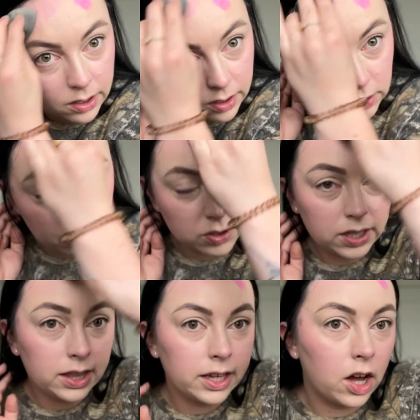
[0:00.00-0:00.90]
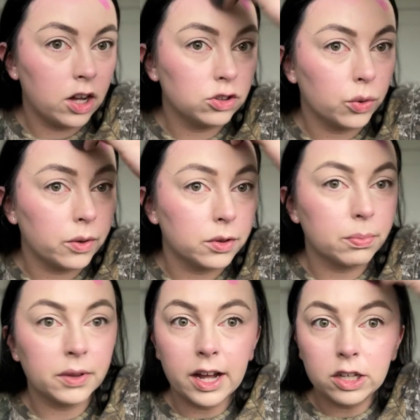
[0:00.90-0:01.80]
It's almost like they contour with
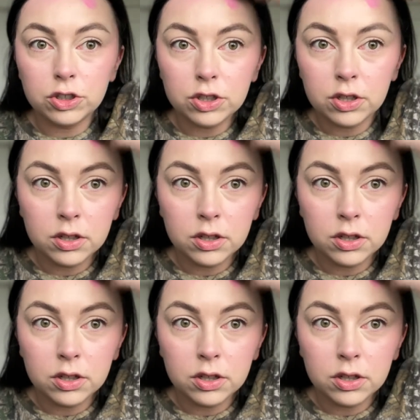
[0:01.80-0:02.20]
blush.